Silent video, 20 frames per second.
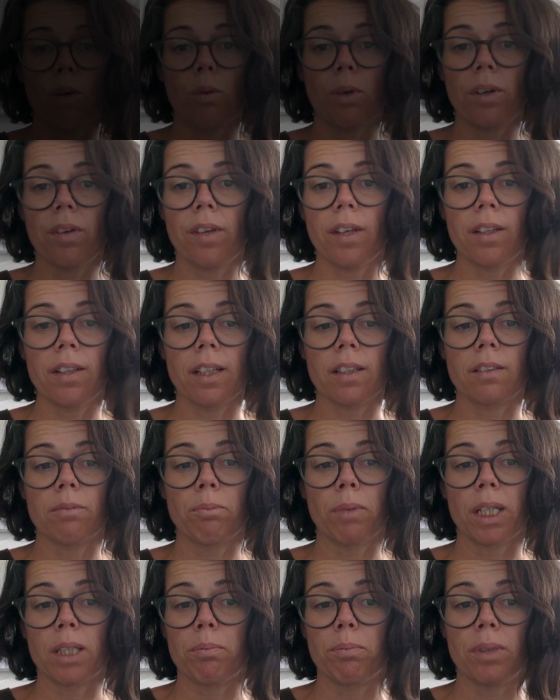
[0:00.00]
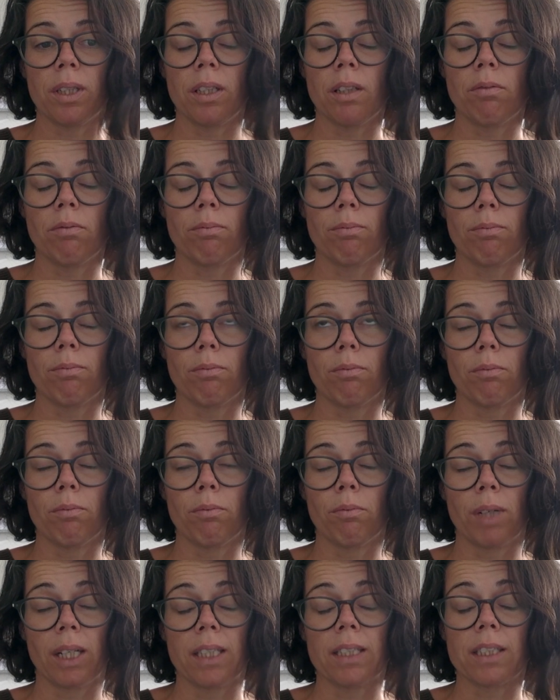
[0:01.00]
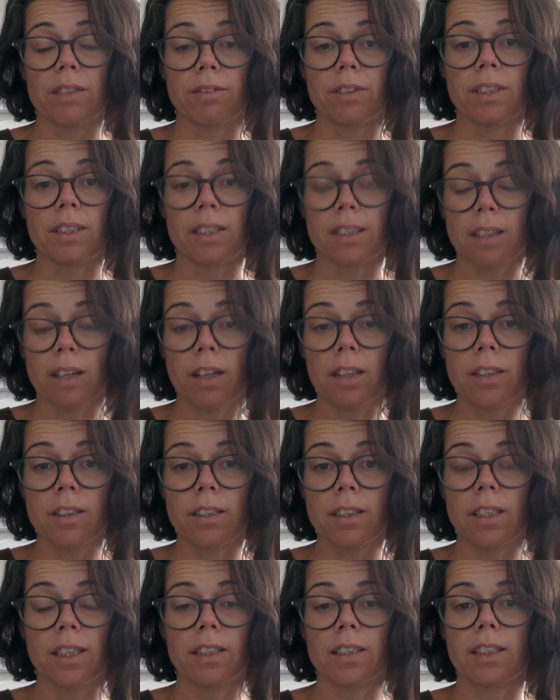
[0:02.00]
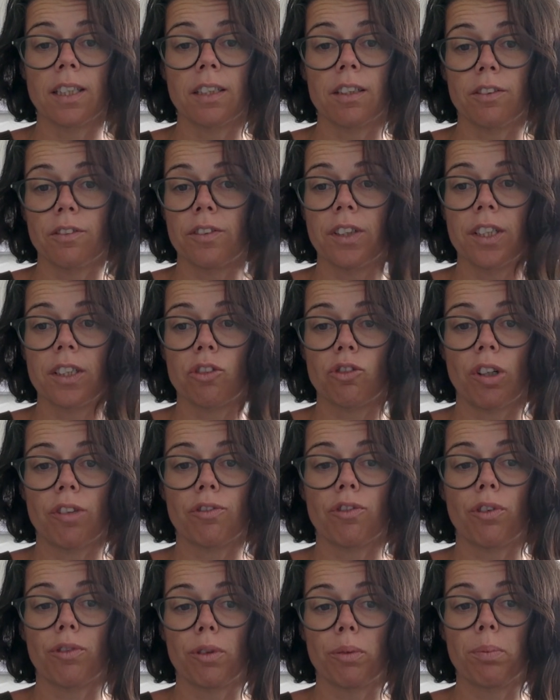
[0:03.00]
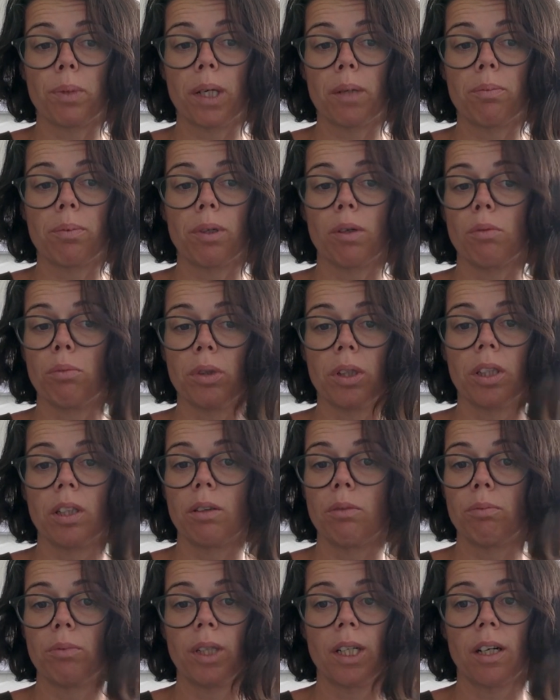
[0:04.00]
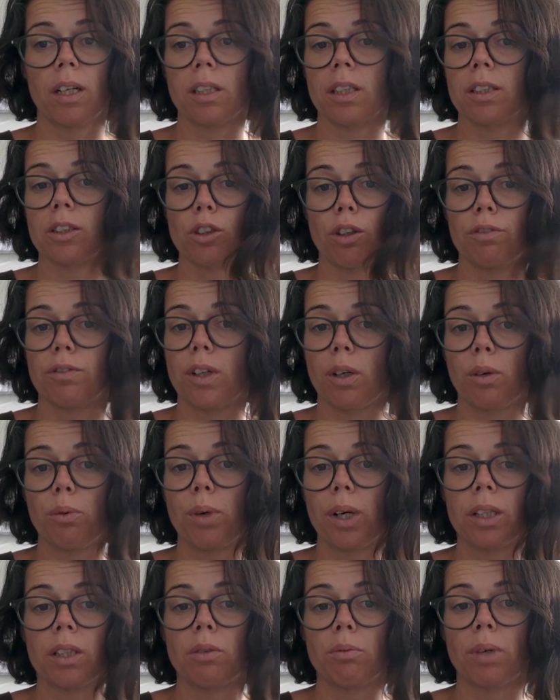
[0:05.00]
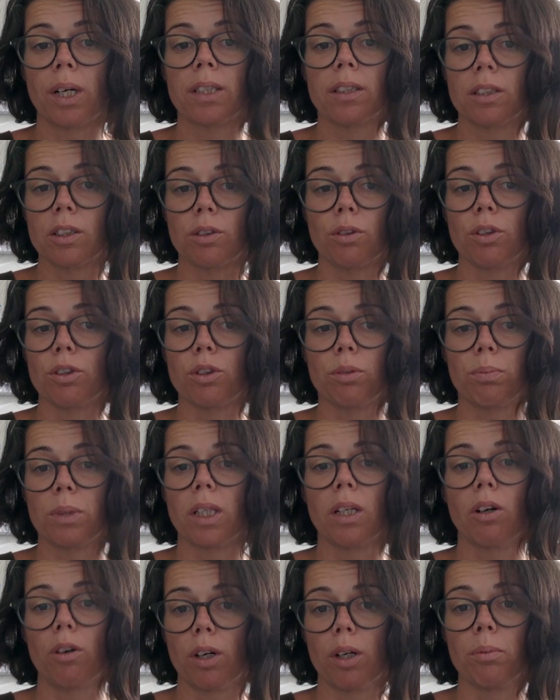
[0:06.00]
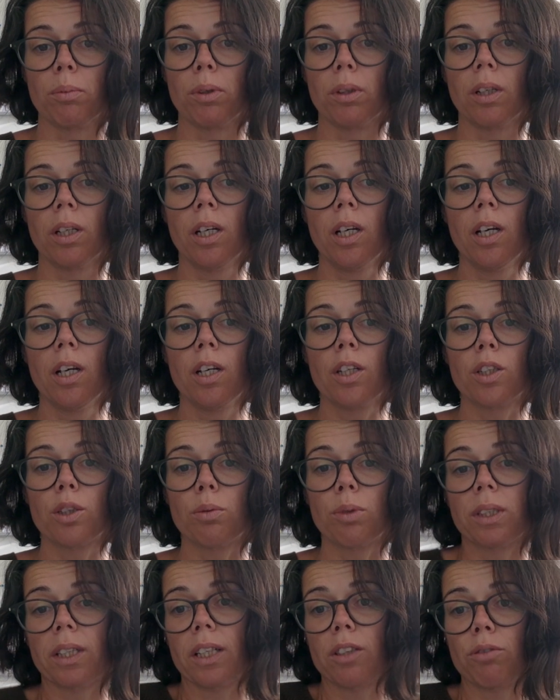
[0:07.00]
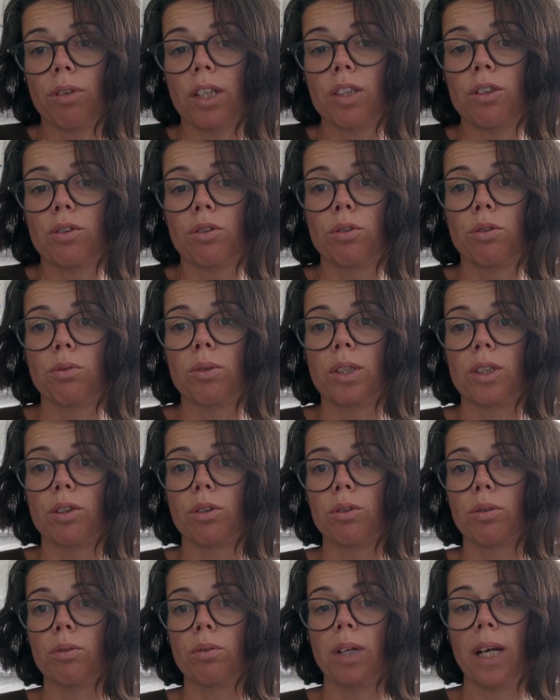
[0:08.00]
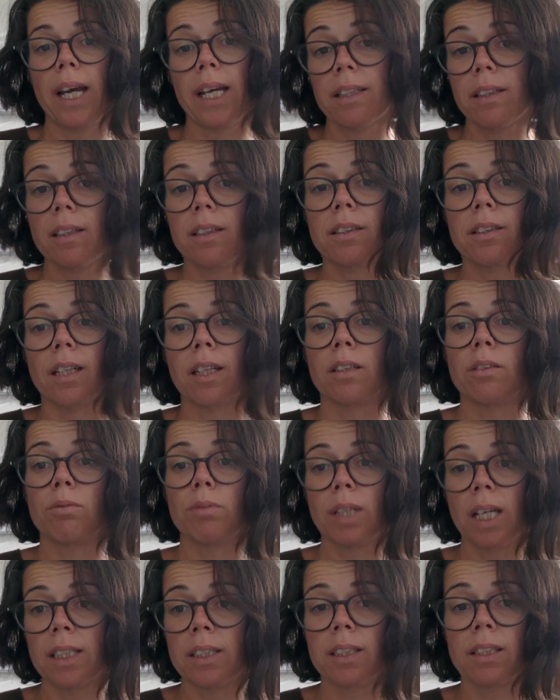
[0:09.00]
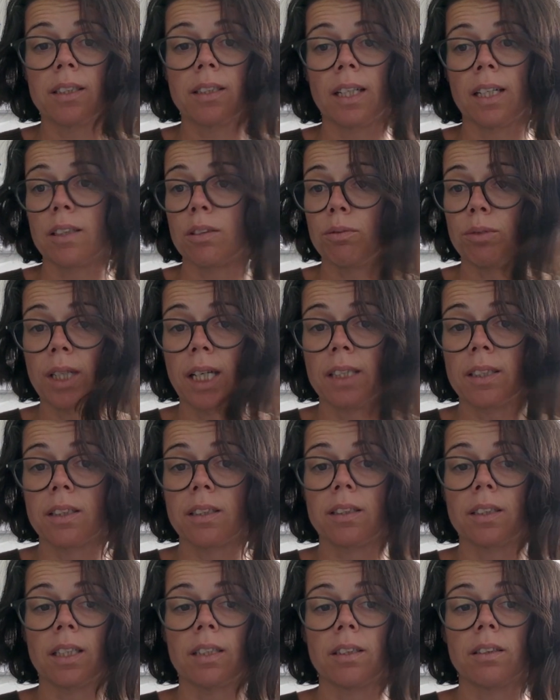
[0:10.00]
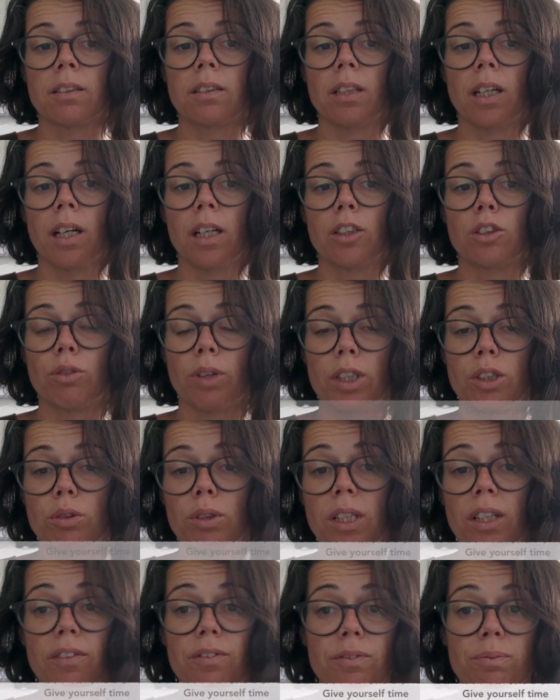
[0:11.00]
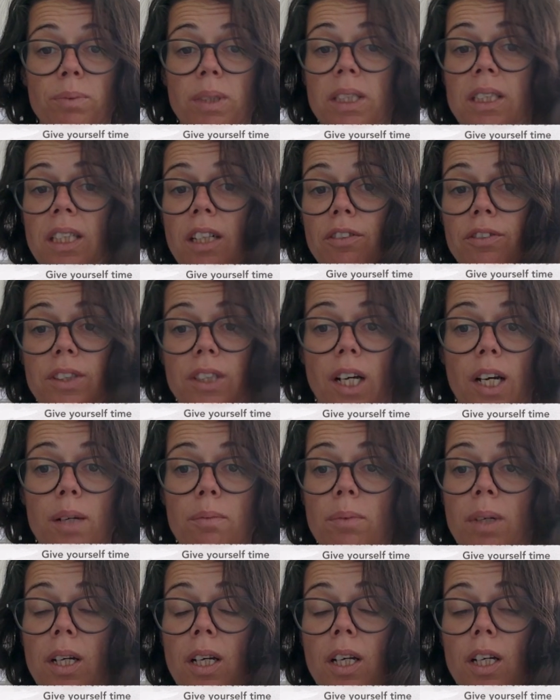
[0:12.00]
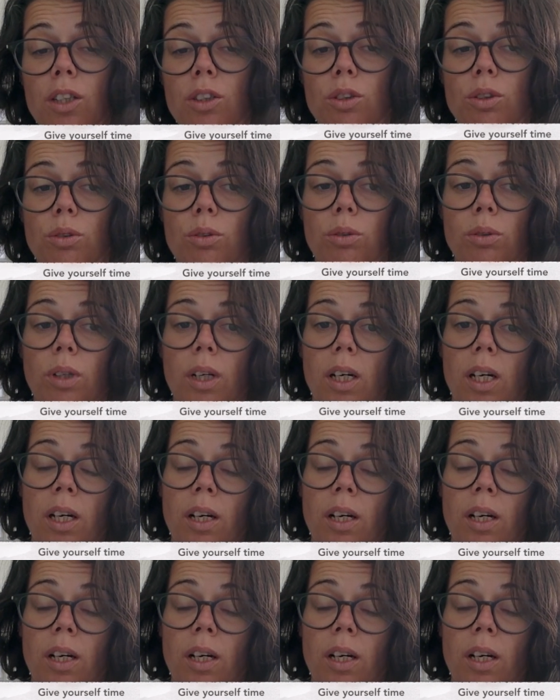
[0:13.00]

One thing that might be relatively disheartening is that the first draft of your paper will, regardless of how well you write, is going to be horrible. So what I try to do is to edit and re-edit and re-edit, and try to give myself time to